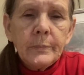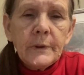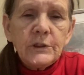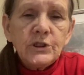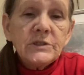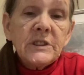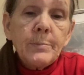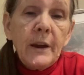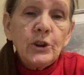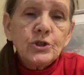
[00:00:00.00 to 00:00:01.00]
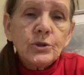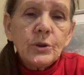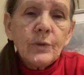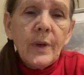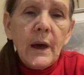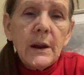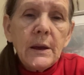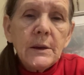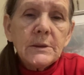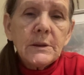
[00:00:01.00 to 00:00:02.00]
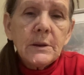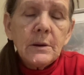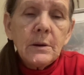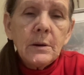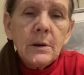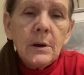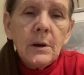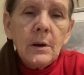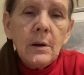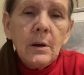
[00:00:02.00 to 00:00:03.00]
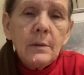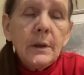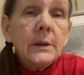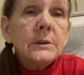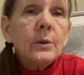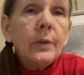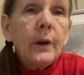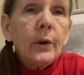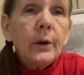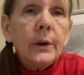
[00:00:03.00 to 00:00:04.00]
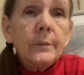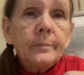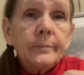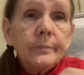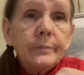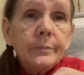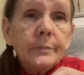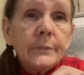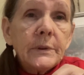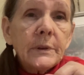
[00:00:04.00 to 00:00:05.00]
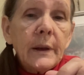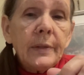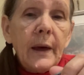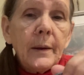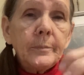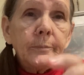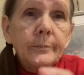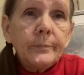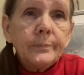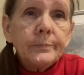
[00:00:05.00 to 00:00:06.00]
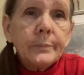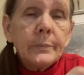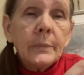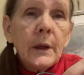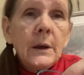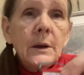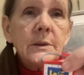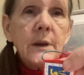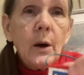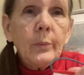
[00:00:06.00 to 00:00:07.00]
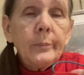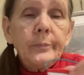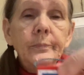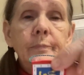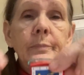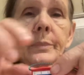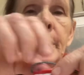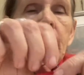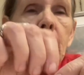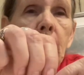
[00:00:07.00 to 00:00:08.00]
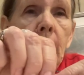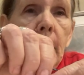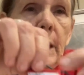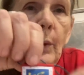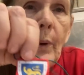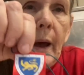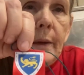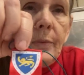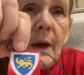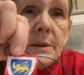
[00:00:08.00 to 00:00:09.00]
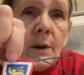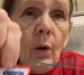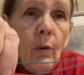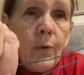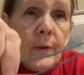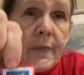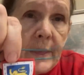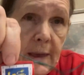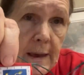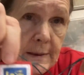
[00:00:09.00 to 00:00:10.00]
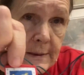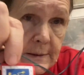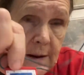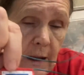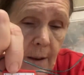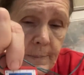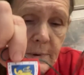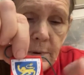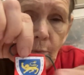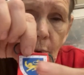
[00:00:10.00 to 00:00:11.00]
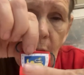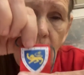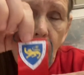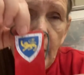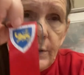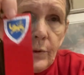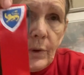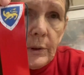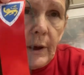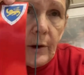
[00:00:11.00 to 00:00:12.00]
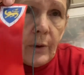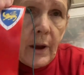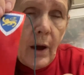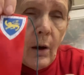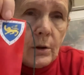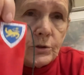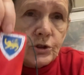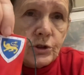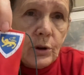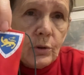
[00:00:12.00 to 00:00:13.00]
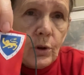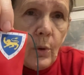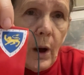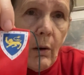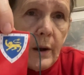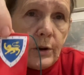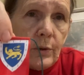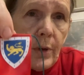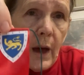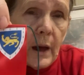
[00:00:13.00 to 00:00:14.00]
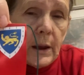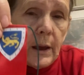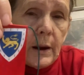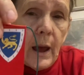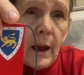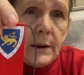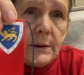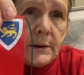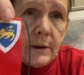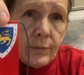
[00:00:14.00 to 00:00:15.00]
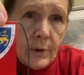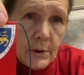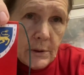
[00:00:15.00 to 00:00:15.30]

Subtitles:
just to make sure that it's on there good, just like that. So anyway, that's all for these steps. When I do the lettering, I'll show you how I do that in a different